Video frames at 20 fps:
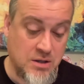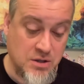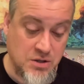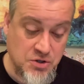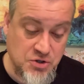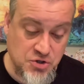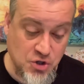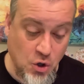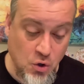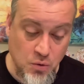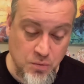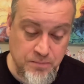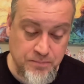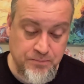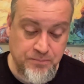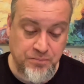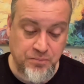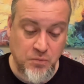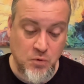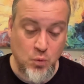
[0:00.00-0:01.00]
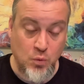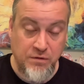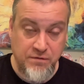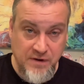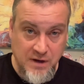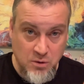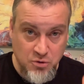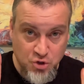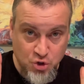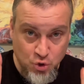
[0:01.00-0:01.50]
So we
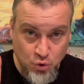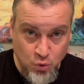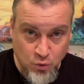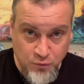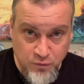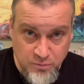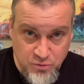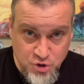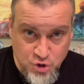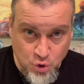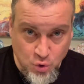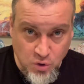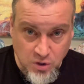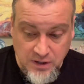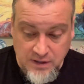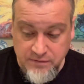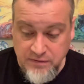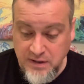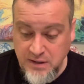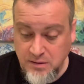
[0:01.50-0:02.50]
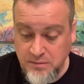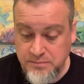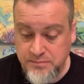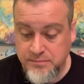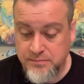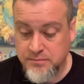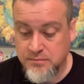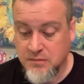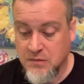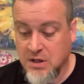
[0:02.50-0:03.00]
found two from Shore Living
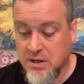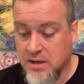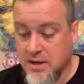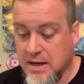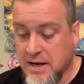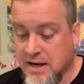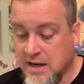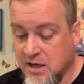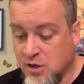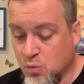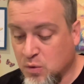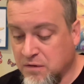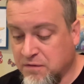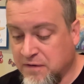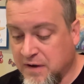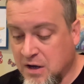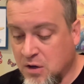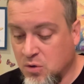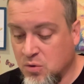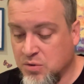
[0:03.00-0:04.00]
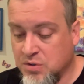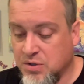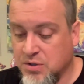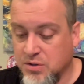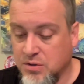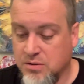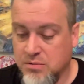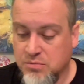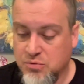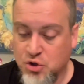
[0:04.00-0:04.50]
and we found
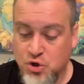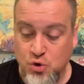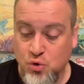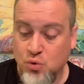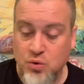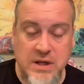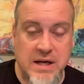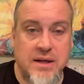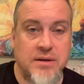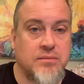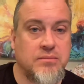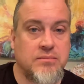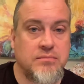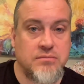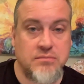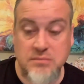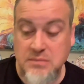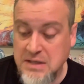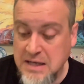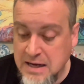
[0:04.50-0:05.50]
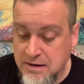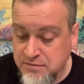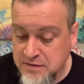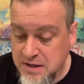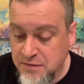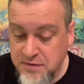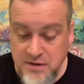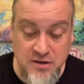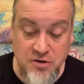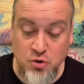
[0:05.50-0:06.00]
two that have
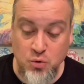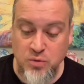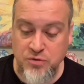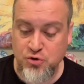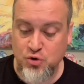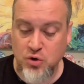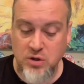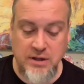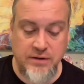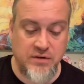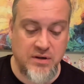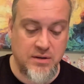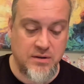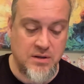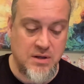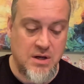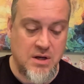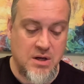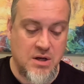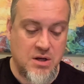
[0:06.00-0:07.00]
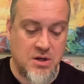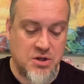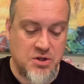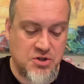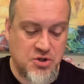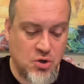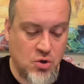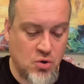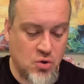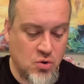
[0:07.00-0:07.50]
nothing to do with Shore Living.
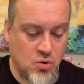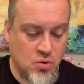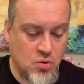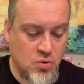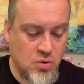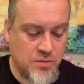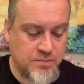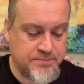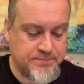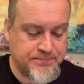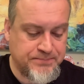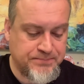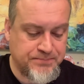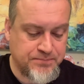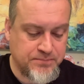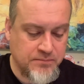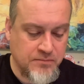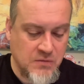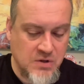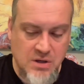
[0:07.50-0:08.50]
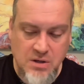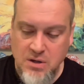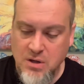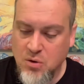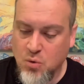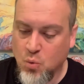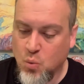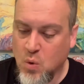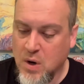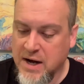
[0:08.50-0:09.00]
So
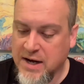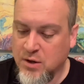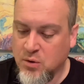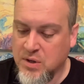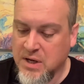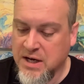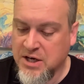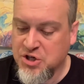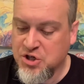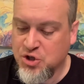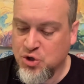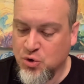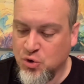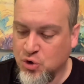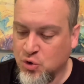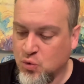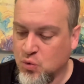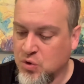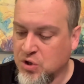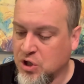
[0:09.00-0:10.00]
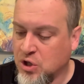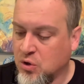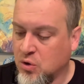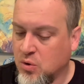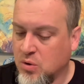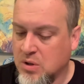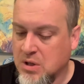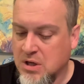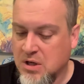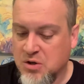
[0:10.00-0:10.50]
why don't I show you, you
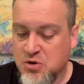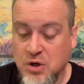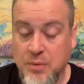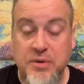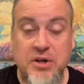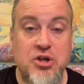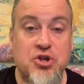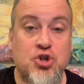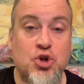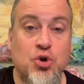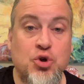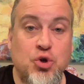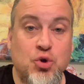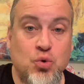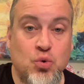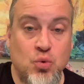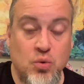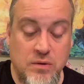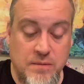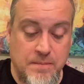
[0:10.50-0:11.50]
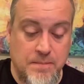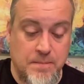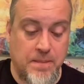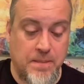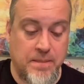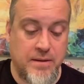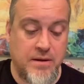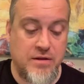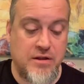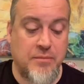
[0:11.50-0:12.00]
know, so I'm going to show you
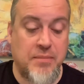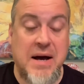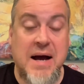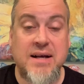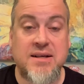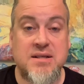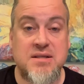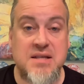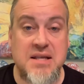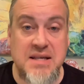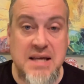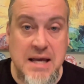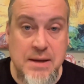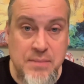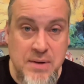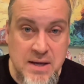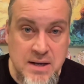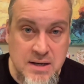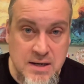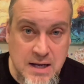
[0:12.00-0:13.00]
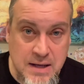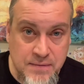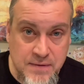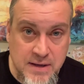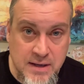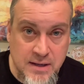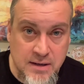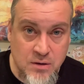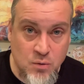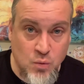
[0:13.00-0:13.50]
the boxes they came in and
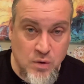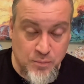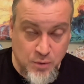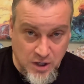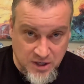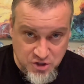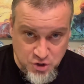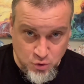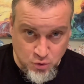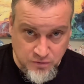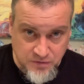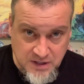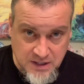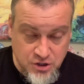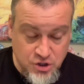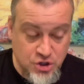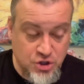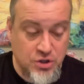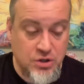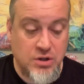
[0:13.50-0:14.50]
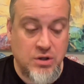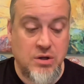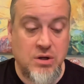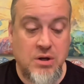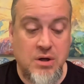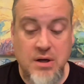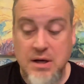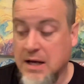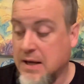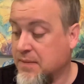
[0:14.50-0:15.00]
then we bought two of each
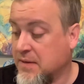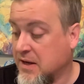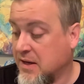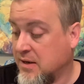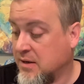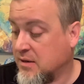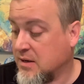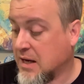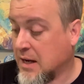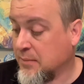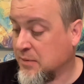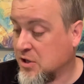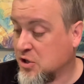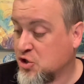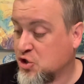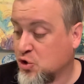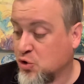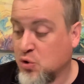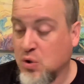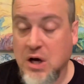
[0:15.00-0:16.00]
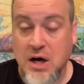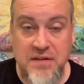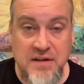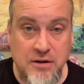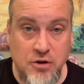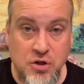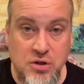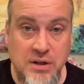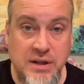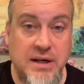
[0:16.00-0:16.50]
and then I'm going to show you how they
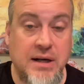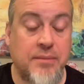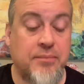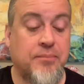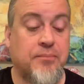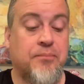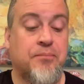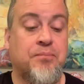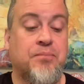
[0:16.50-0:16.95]
look lit up.